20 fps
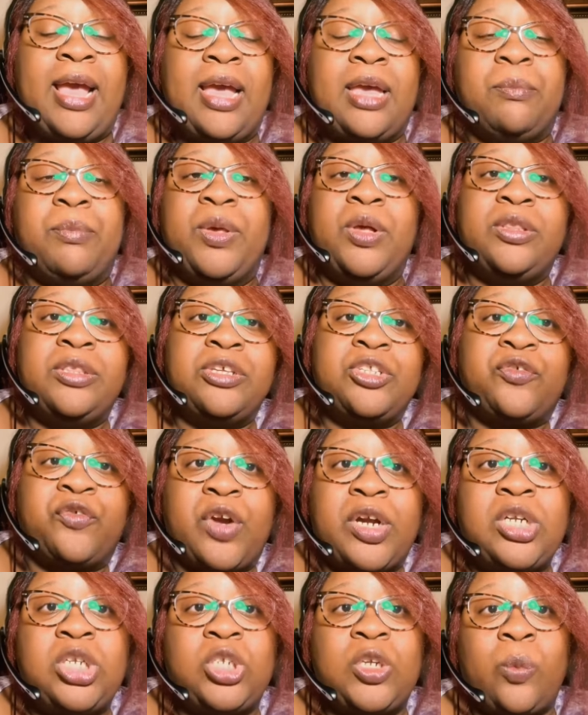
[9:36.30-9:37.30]
build this
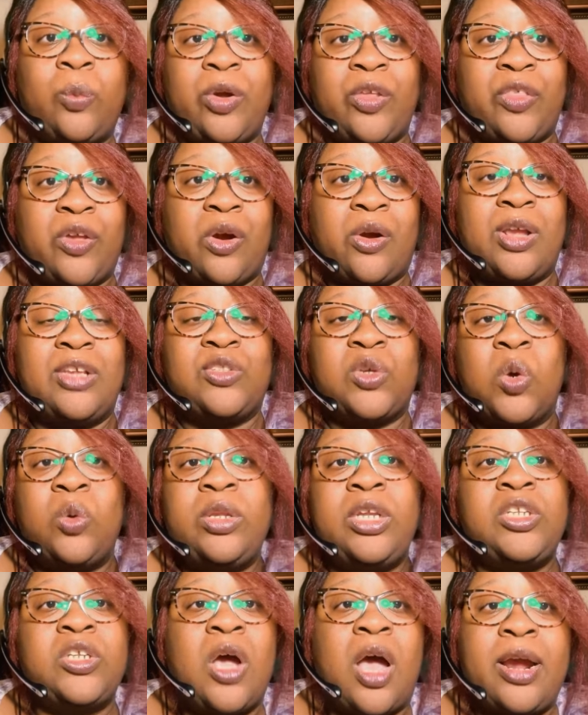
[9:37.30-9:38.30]
friendship with her, he's
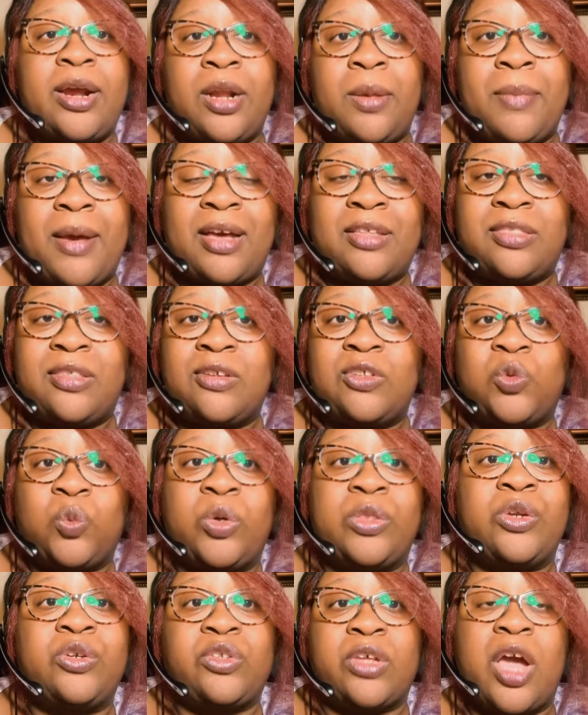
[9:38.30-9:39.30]
only talking about this
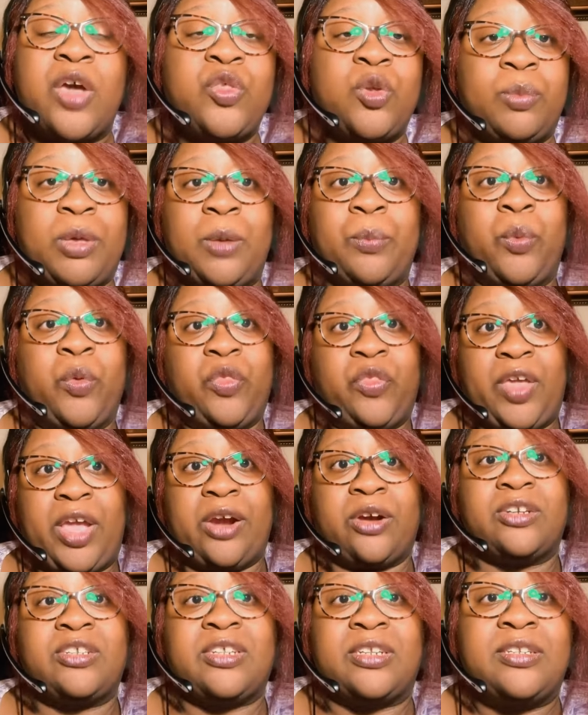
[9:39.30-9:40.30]
when there's other people
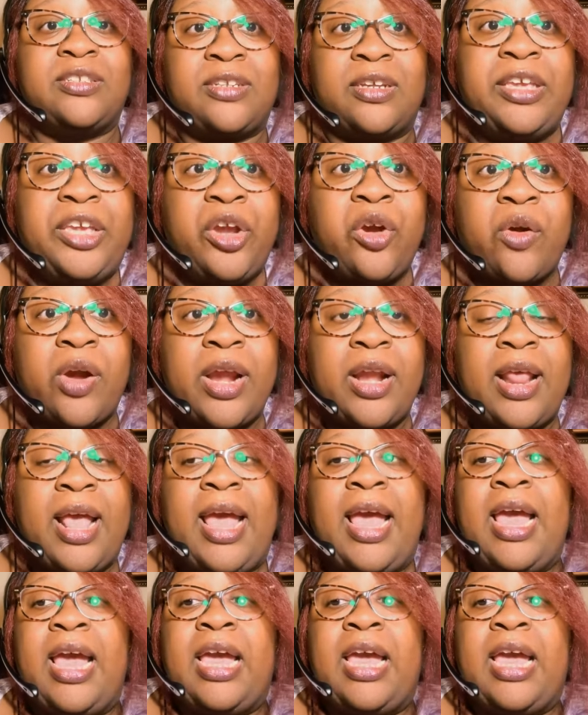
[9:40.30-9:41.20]
there to hear it.